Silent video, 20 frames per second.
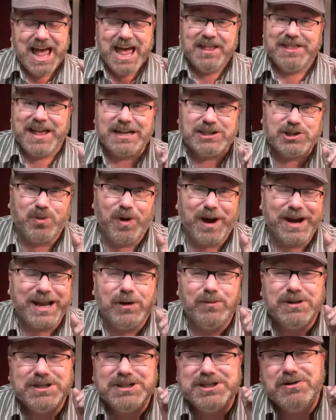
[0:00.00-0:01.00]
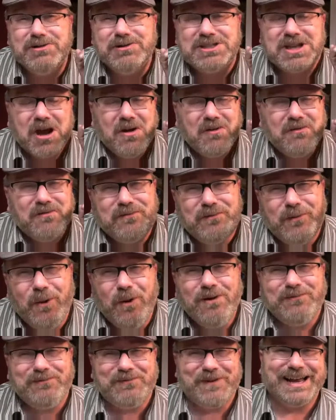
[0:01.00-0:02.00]
That's right, it was used
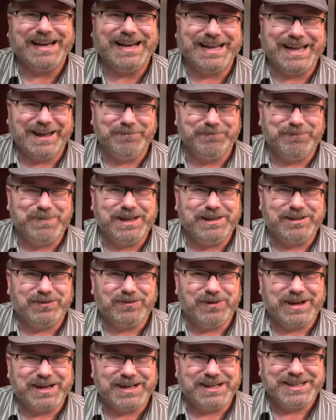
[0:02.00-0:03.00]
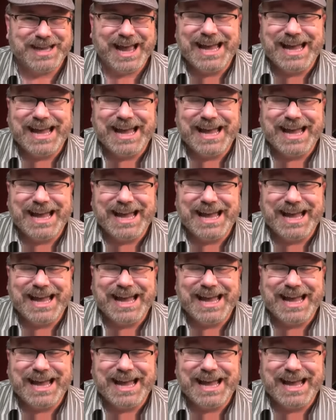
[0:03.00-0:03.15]
for finding M P threes.